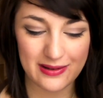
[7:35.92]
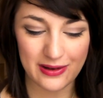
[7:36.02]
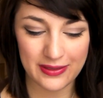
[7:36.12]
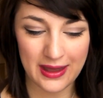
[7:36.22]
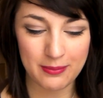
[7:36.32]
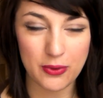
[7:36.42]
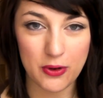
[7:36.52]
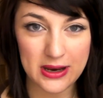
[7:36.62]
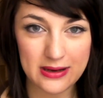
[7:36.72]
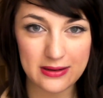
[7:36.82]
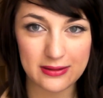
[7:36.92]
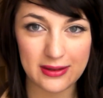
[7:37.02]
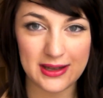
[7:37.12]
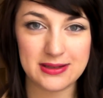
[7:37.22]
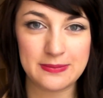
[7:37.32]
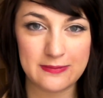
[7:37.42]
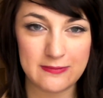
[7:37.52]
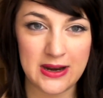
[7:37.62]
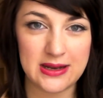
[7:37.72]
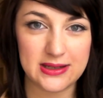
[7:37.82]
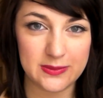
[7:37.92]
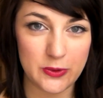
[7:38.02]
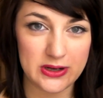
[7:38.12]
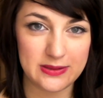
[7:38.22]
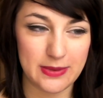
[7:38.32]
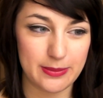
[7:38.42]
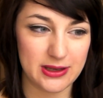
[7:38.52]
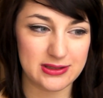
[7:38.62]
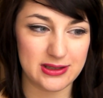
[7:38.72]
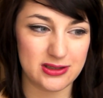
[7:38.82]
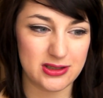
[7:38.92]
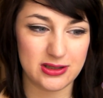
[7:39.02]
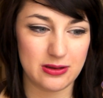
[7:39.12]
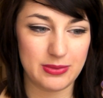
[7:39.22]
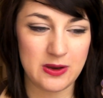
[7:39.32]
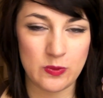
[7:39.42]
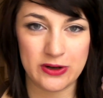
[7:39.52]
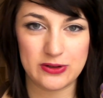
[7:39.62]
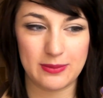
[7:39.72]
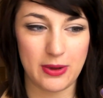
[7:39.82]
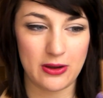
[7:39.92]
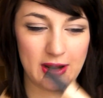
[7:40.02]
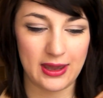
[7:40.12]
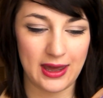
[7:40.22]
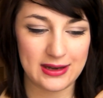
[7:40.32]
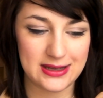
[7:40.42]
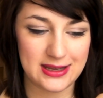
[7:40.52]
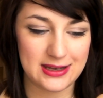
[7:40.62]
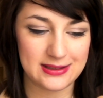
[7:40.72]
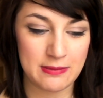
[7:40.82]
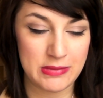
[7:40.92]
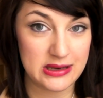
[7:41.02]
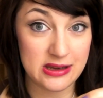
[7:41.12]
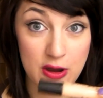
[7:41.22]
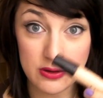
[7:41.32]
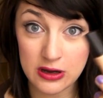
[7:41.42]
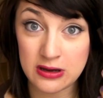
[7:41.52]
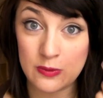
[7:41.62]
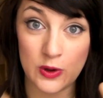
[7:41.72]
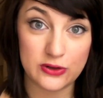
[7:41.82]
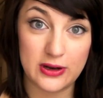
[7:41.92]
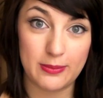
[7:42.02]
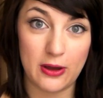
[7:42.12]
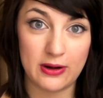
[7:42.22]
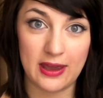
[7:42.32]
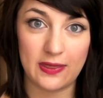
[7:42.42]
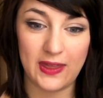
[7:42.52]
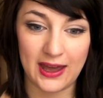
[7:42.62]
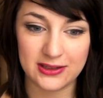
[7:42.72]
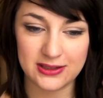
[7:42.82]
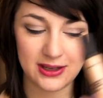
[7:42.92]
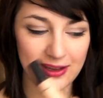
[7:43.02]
on that point, that's really disappointed me because it's just a complete one-trick pony and it is a mediocre one-trick pony at that.